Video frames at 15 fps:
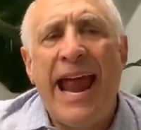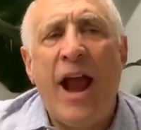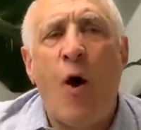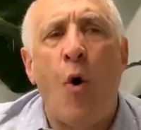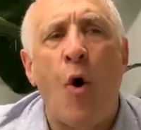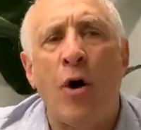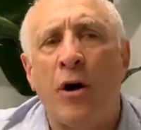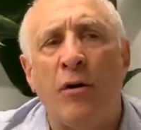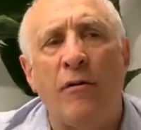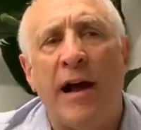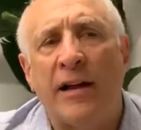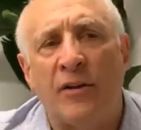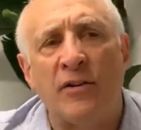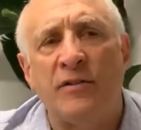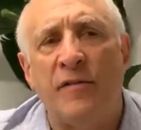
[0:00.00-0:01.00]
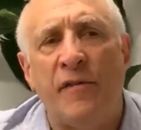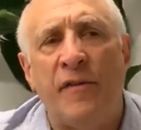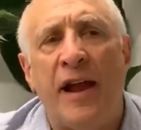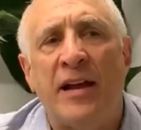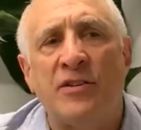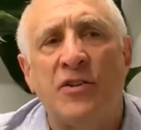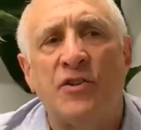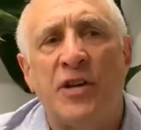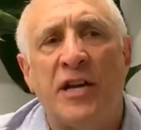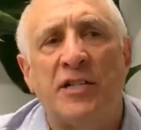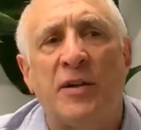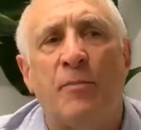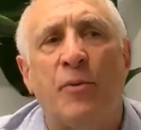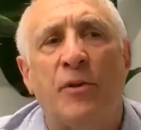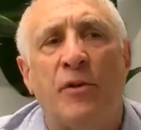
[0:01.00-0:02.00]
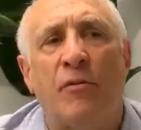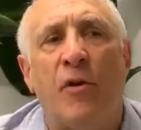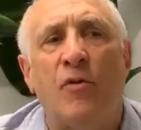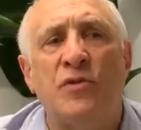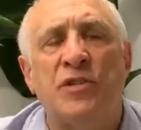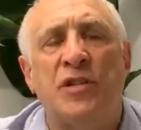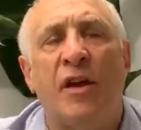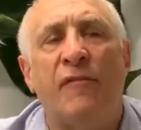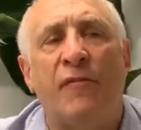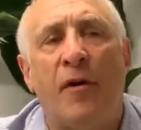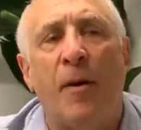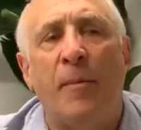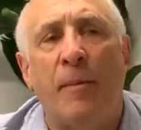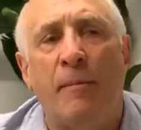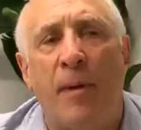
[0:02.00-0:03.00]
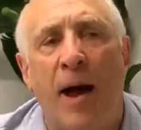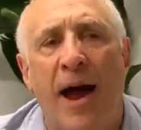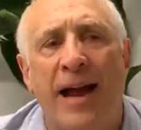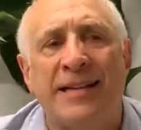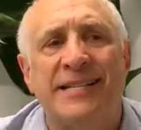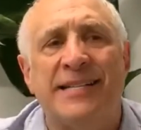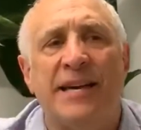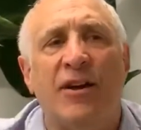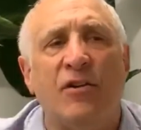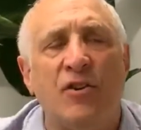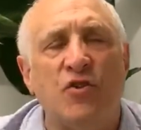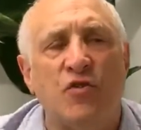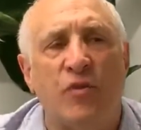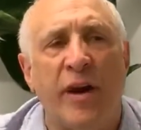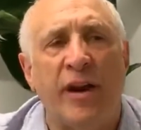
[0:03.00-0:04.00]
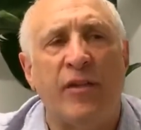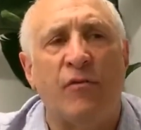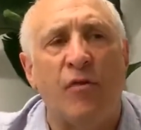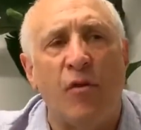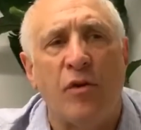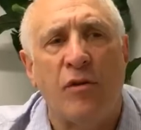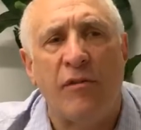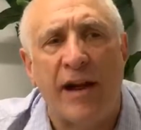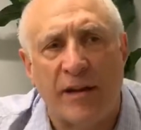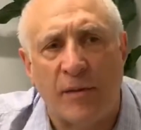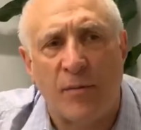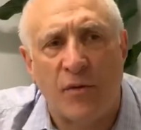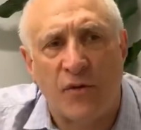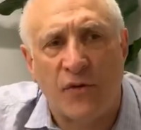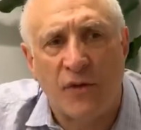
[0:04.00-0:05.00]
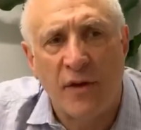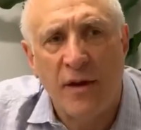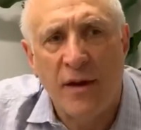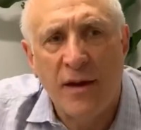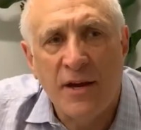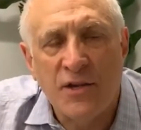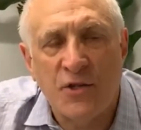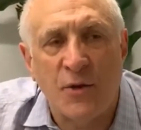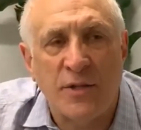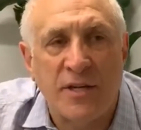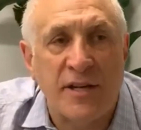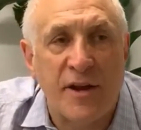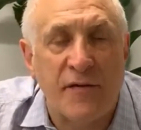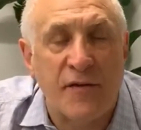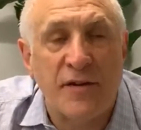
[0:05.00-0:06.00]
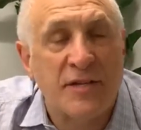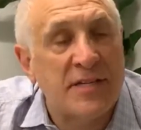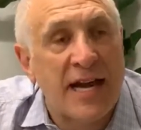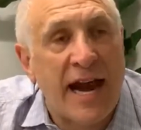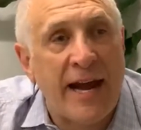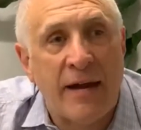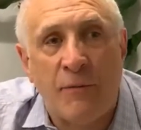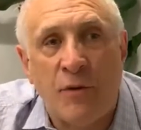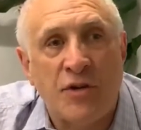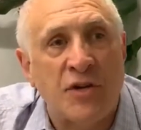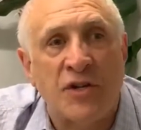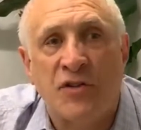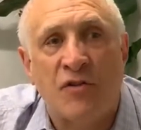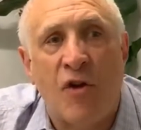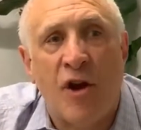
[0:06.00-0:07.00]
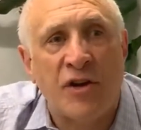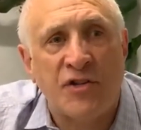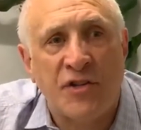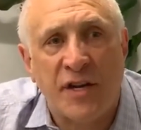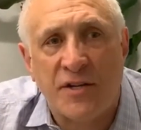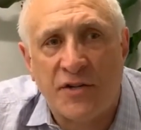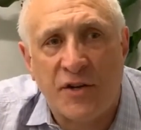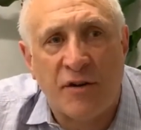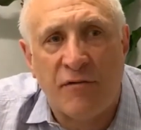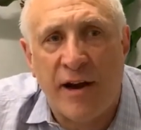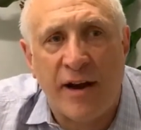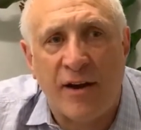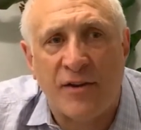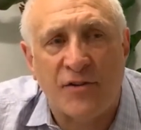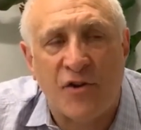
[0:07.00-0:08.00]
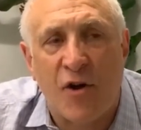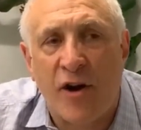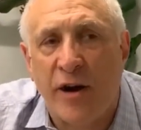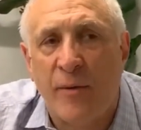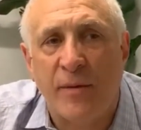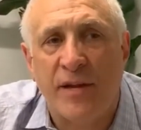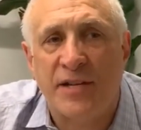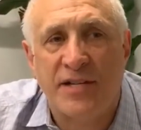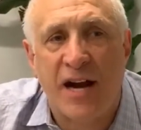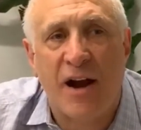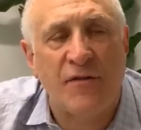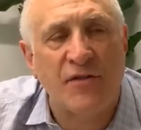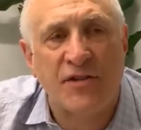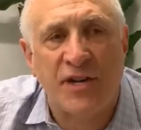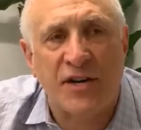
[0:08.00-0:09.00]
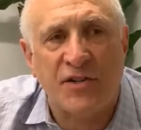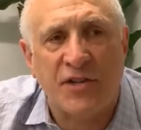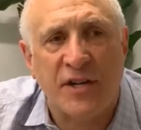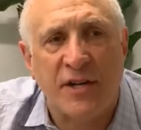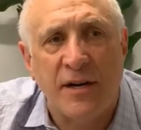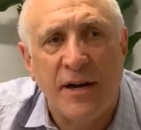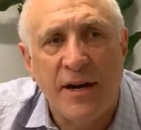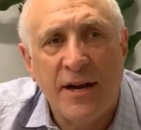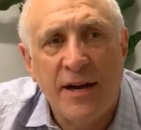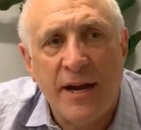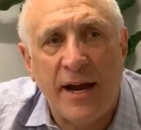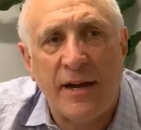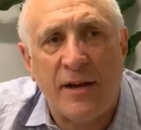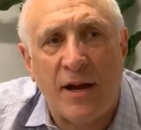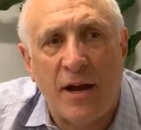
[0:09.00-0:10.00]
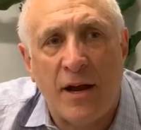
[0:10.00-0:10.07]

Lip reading: all collectors and fans a chance to put their own stuff up and buy, sell, and trade their own collectibles. So it's a different site. We just launched it, so you're right on target with this conversation. And